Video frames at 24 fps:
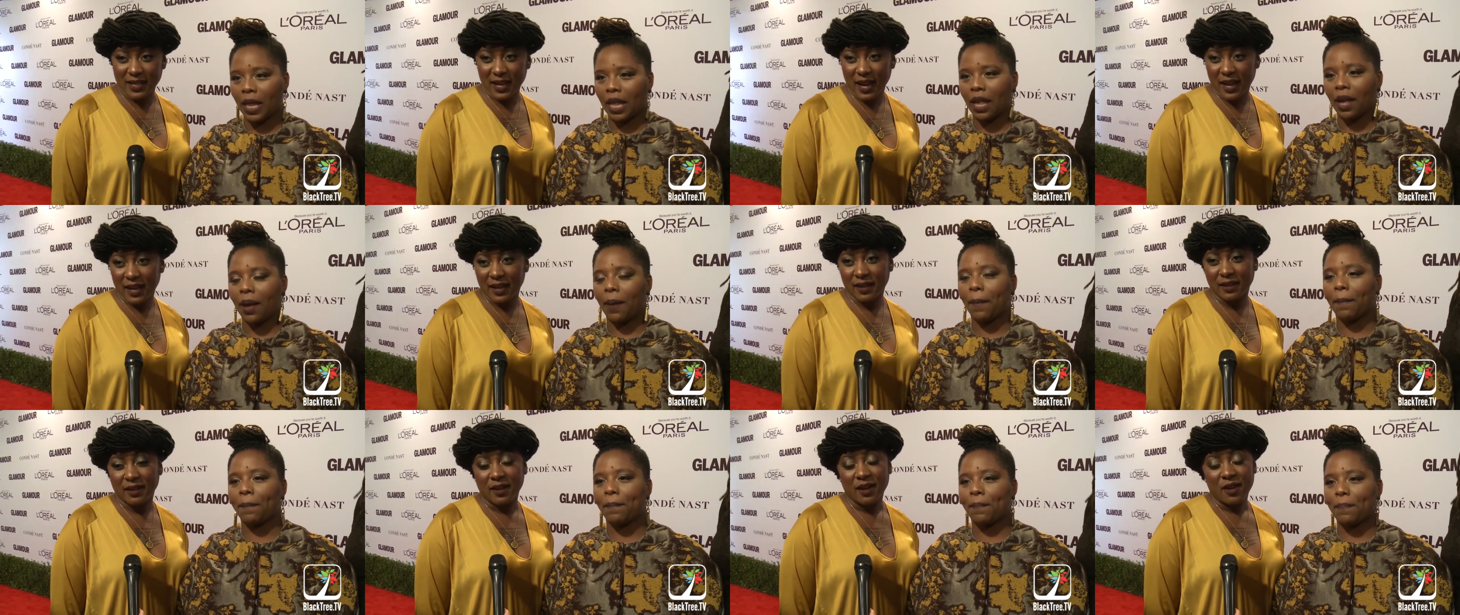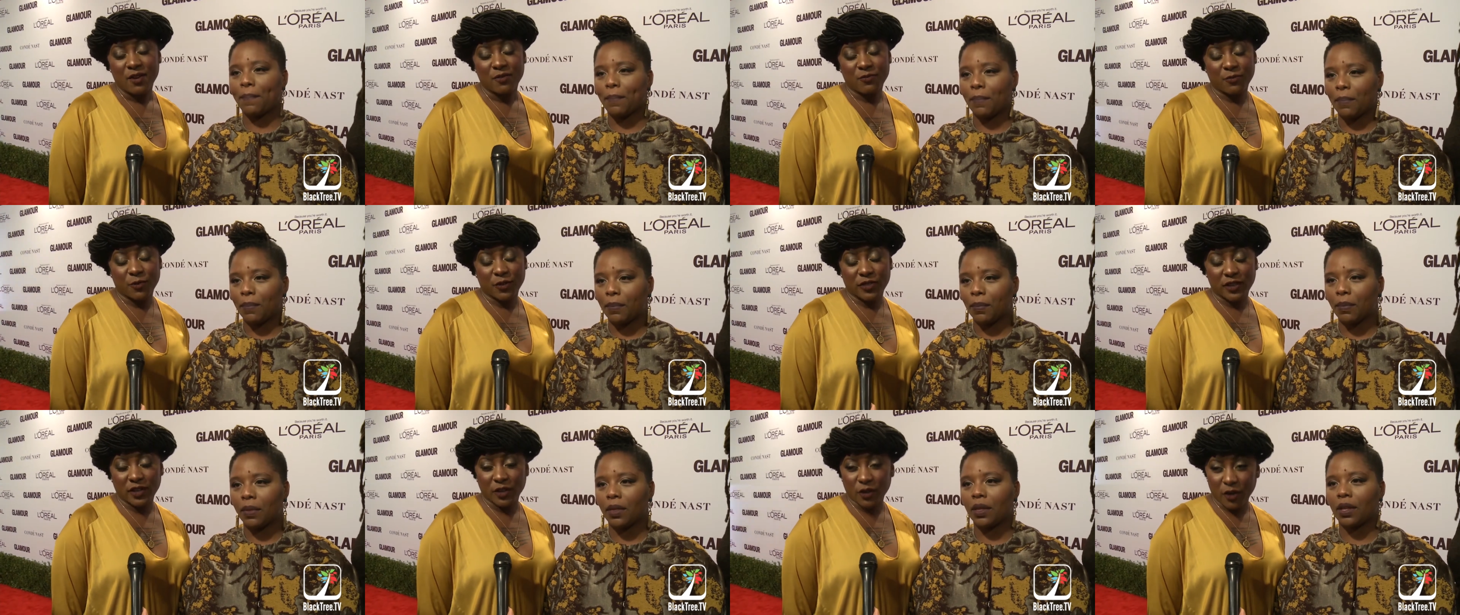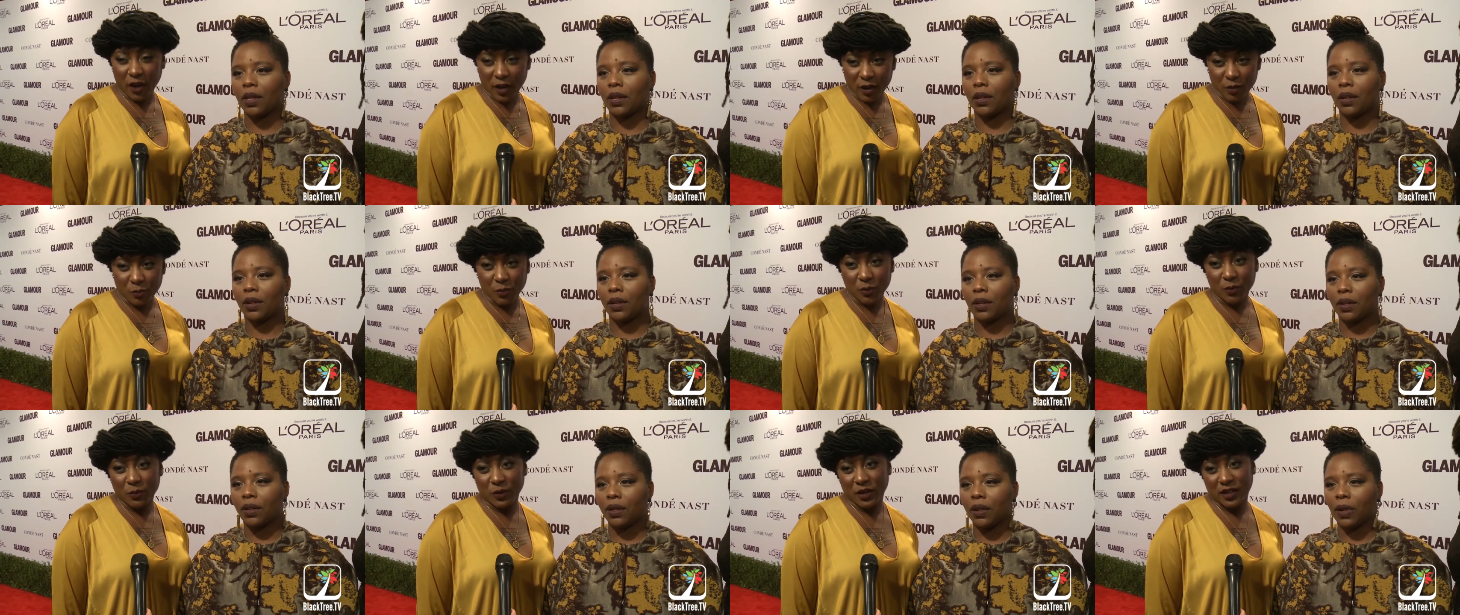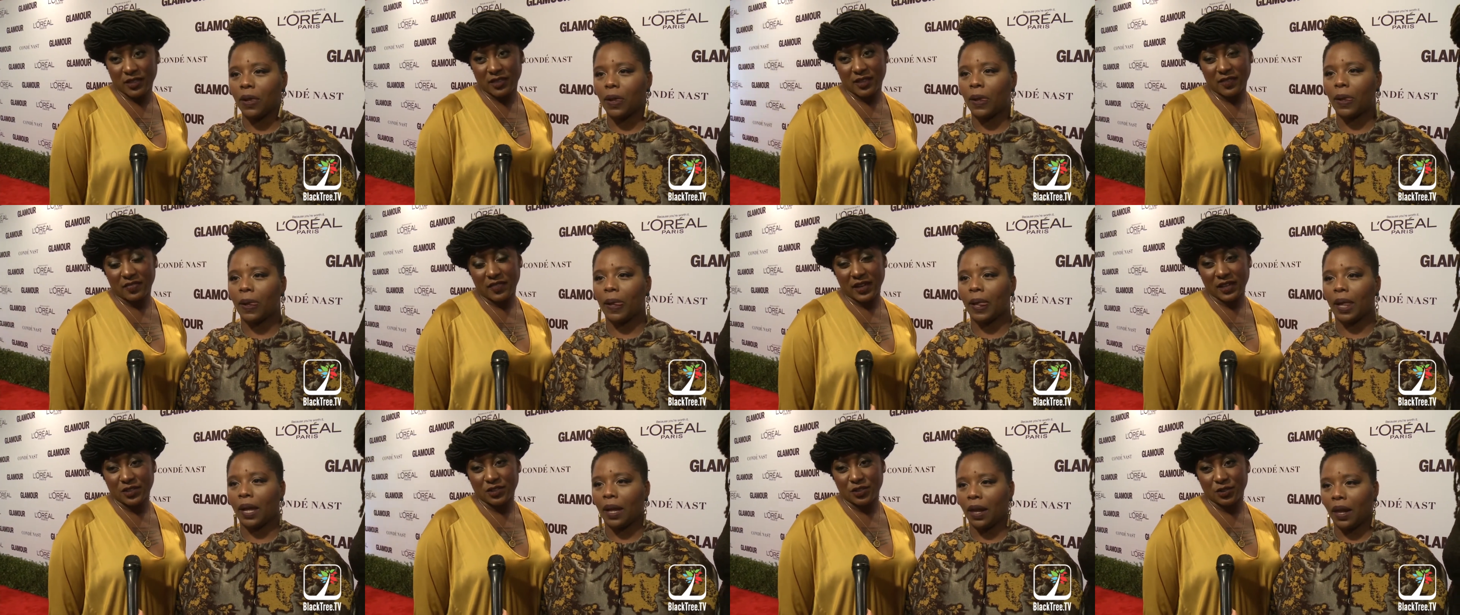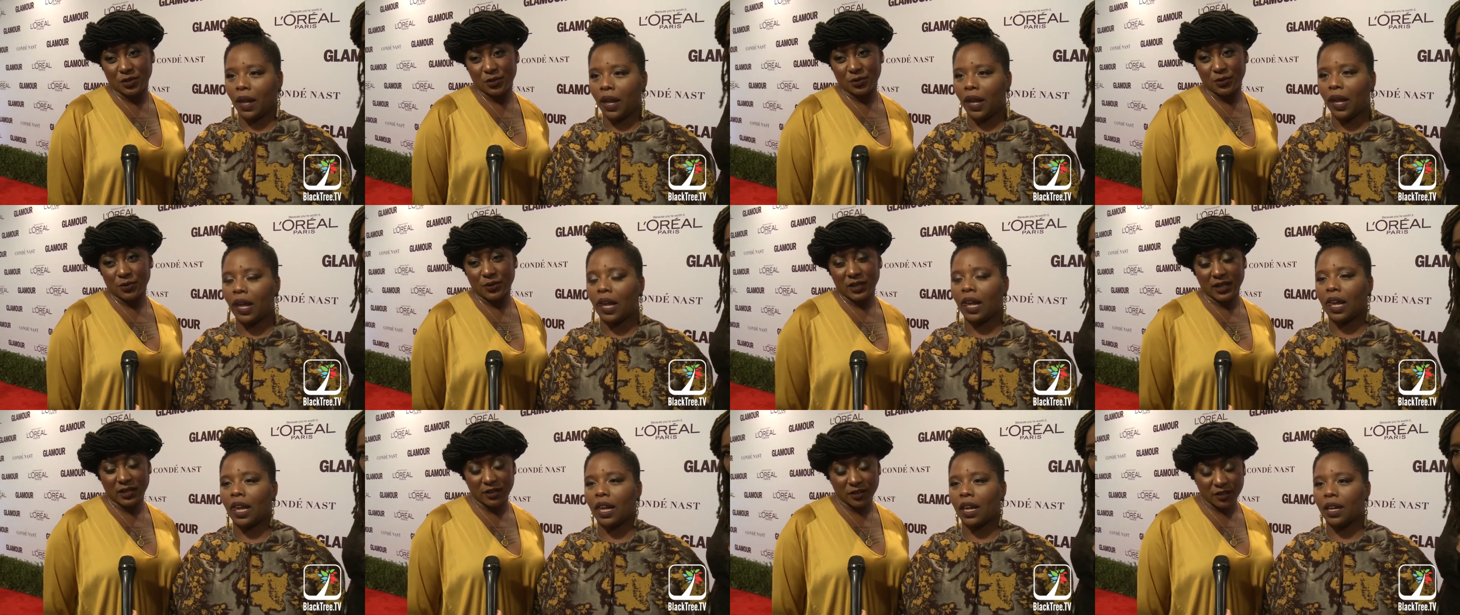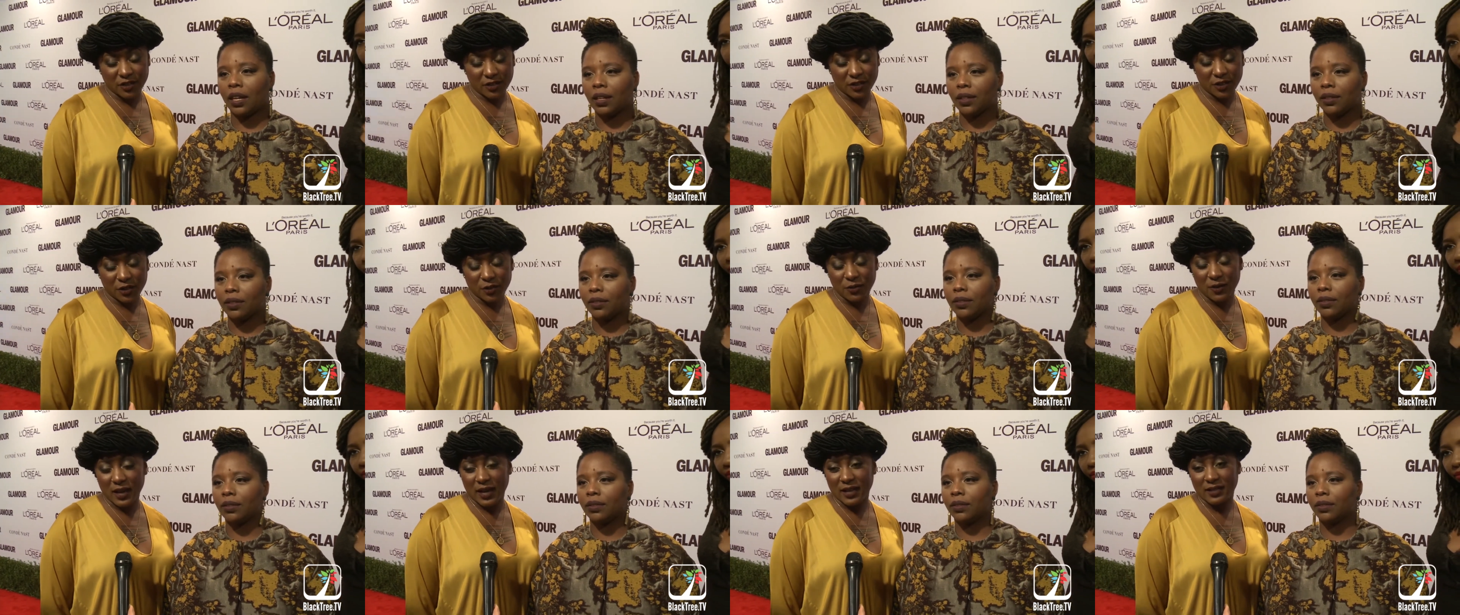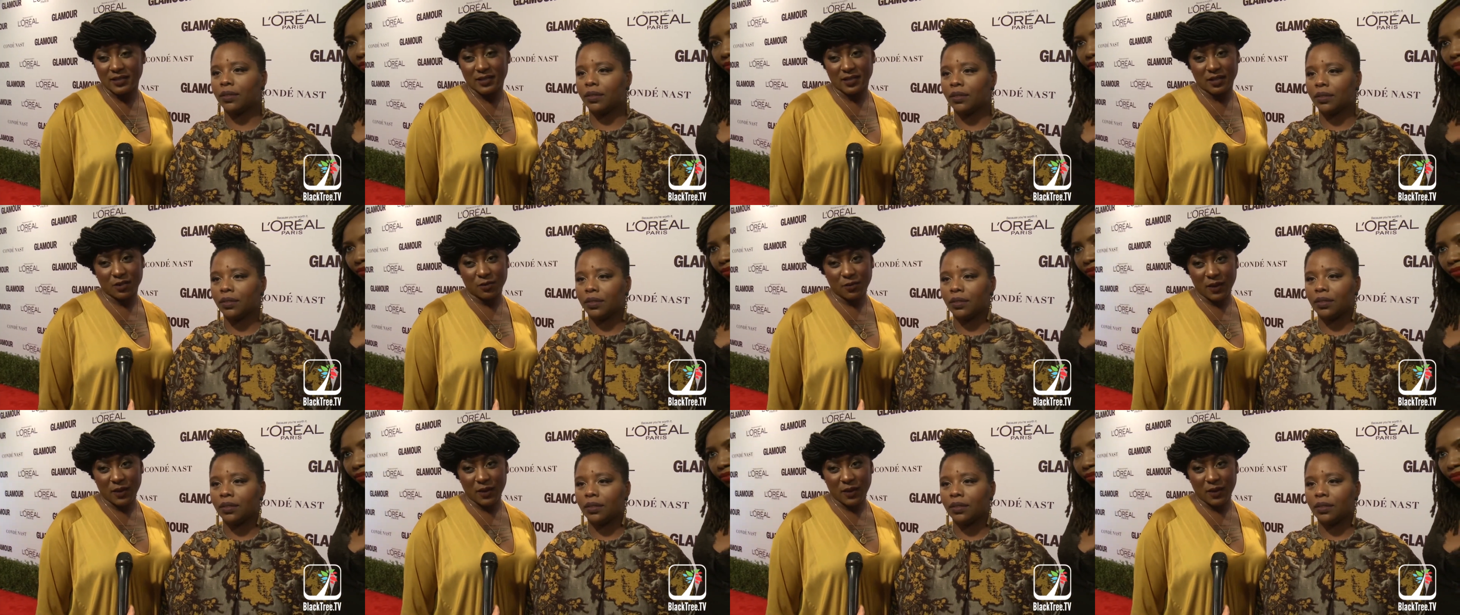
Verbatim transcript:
Speaker 1: tonight for the incredible work that they do here in the U S